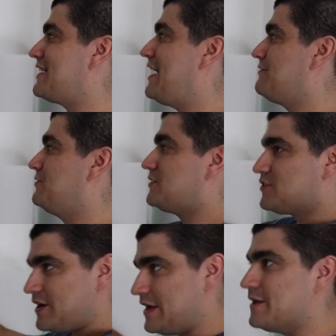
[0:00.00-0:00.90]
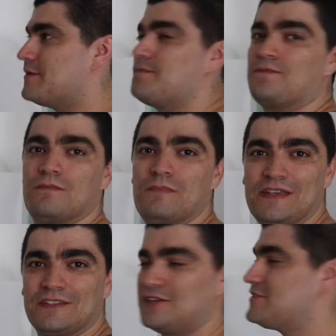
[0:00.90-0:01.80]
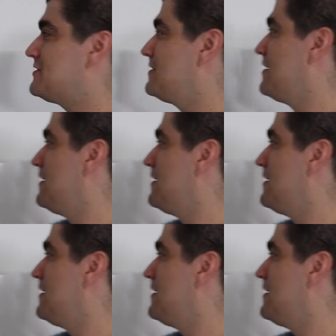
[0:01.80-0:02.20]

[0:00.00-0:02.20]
I have the 3 meters.